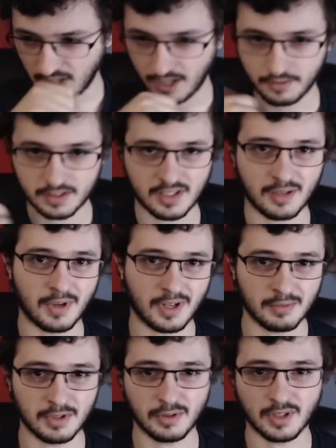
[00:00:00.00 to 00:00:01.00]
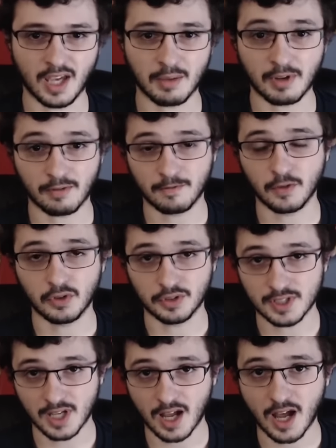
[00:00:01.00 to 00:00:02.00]
Obviously, I'm not going to be doing gaming
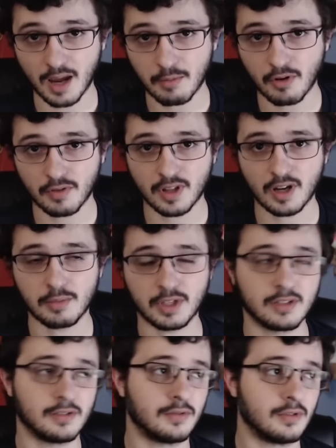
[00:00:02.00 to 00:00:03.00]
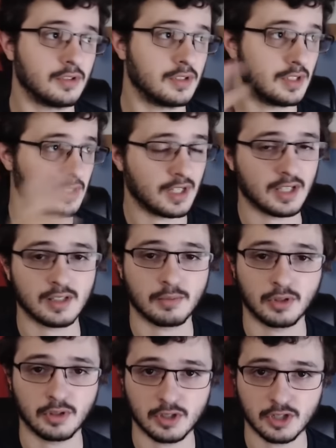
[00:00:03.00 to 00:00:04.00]
full-time over there because, of course, this takes up
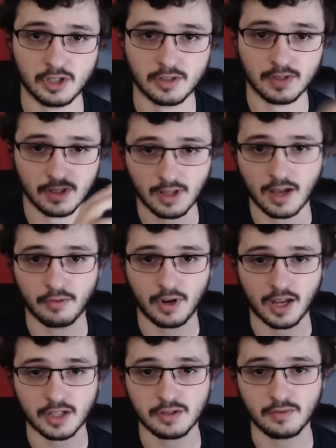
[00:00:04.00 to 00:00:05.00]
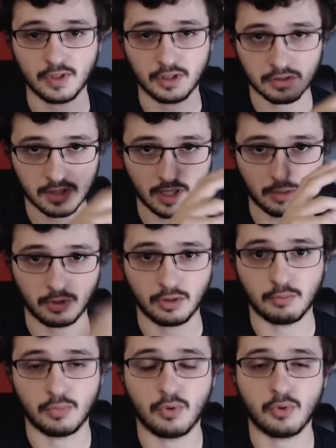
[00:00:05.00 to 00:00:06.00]
a good chunk of it. The live reaction videos take up a
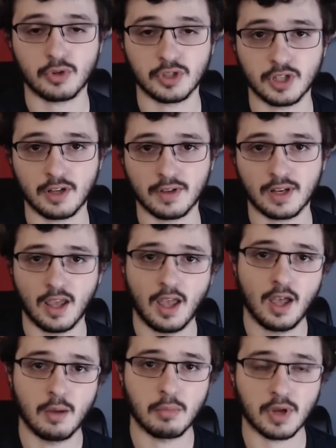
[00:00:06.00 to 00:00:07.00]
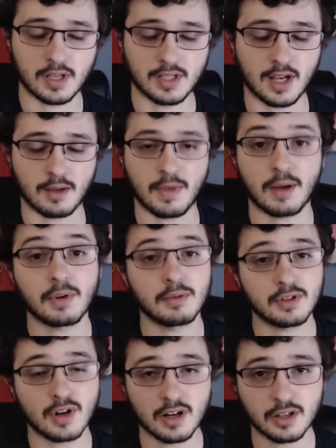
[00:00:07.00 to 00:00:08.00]
good portion of it. But I'm going to be
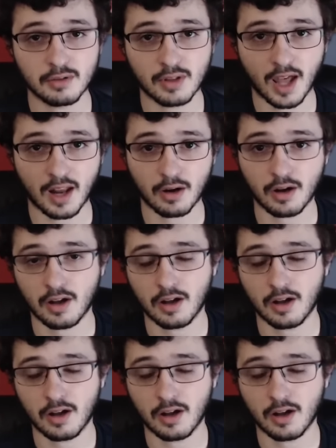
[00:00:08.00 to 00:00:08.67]
trying to do that